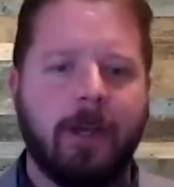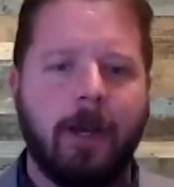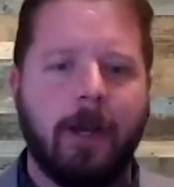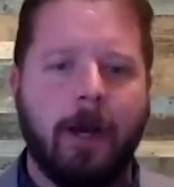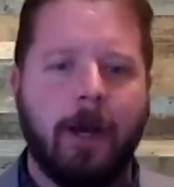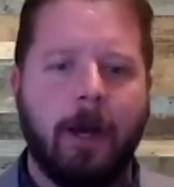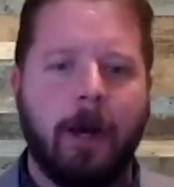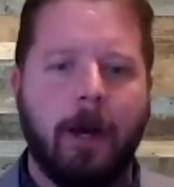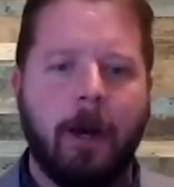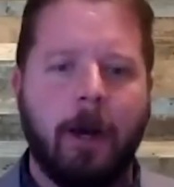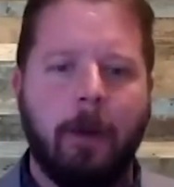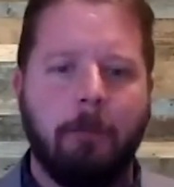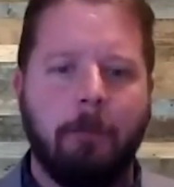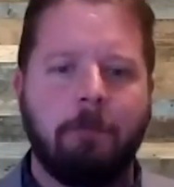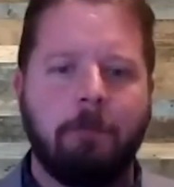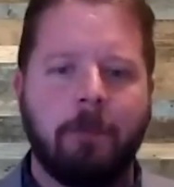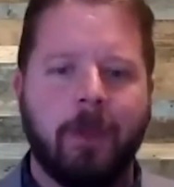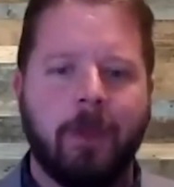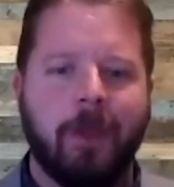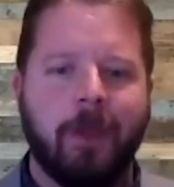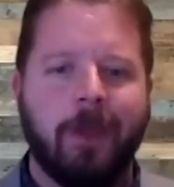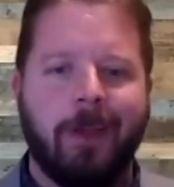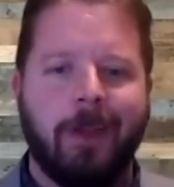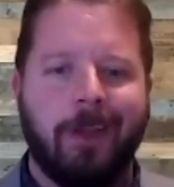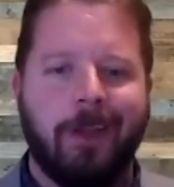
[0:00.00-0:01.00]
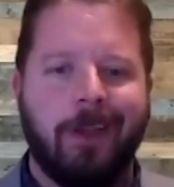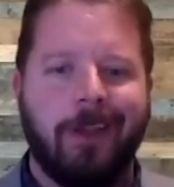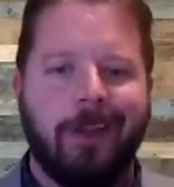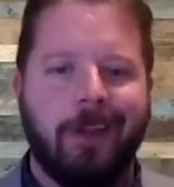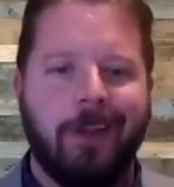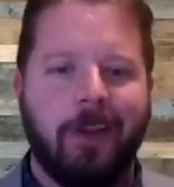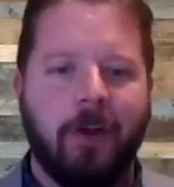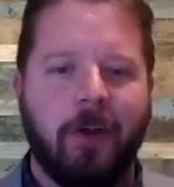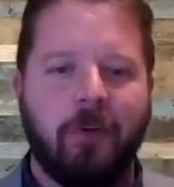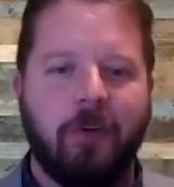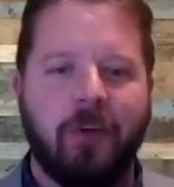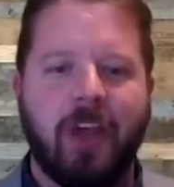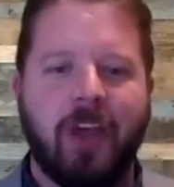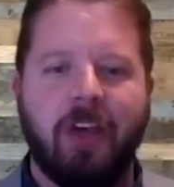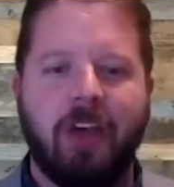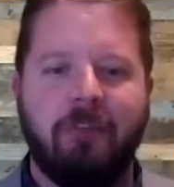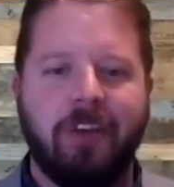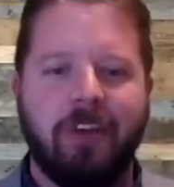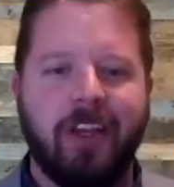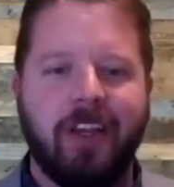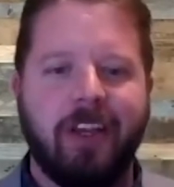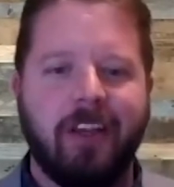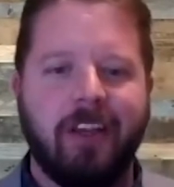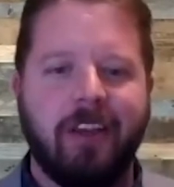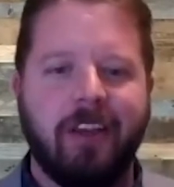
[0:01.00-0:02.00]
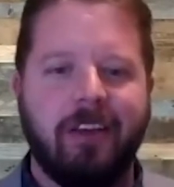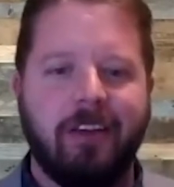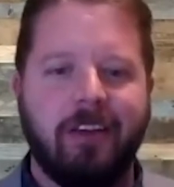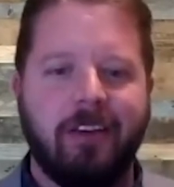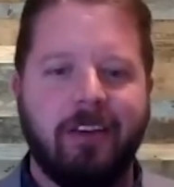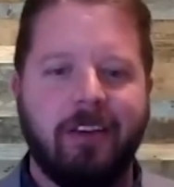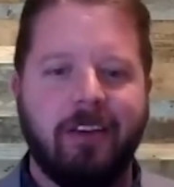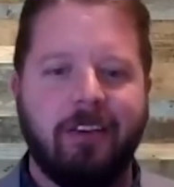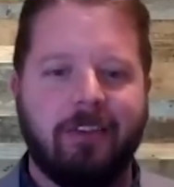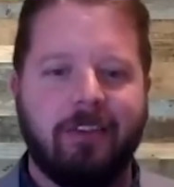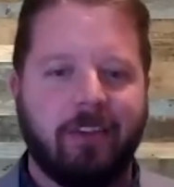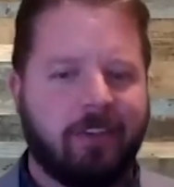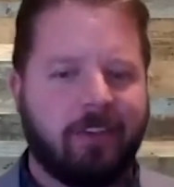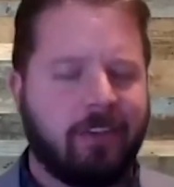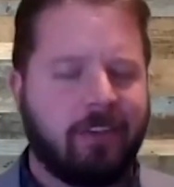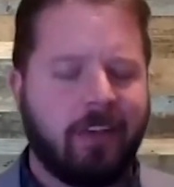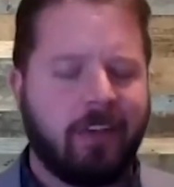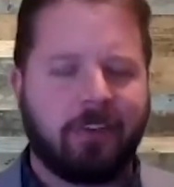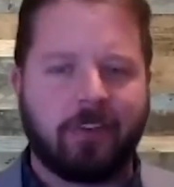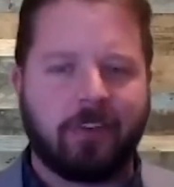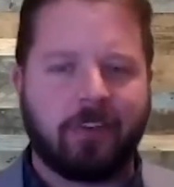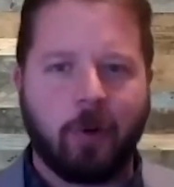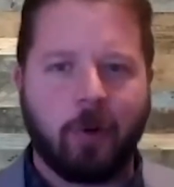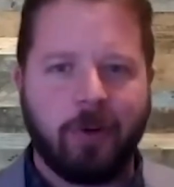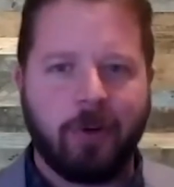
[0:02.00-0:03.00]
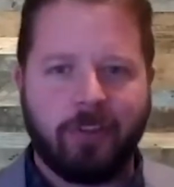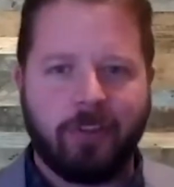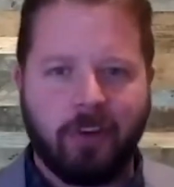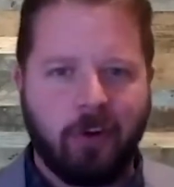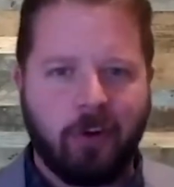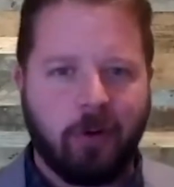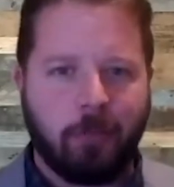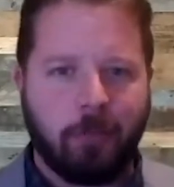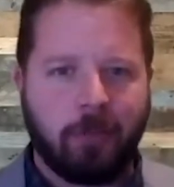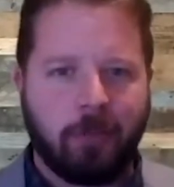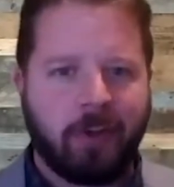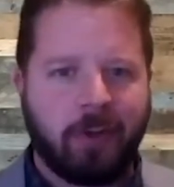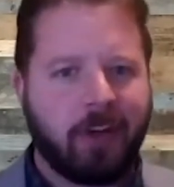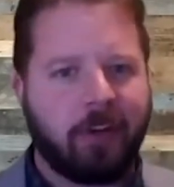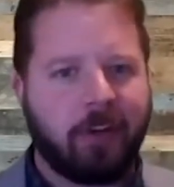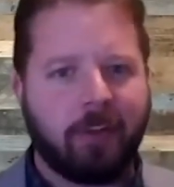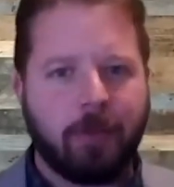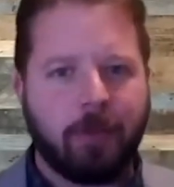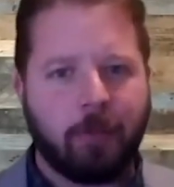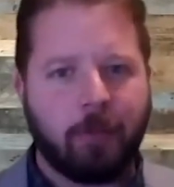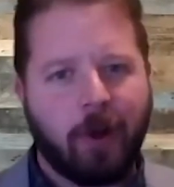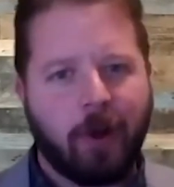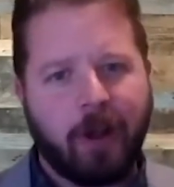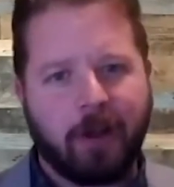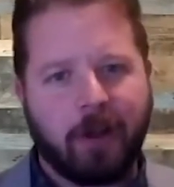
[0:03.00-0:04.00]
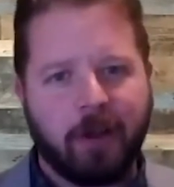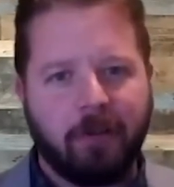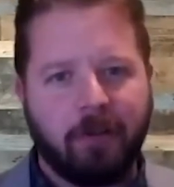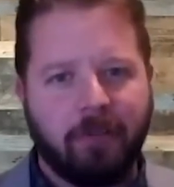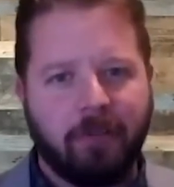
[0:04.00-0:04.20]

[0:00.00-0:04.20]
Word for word: Um, you know, do you have any success stories that you're particularly proud of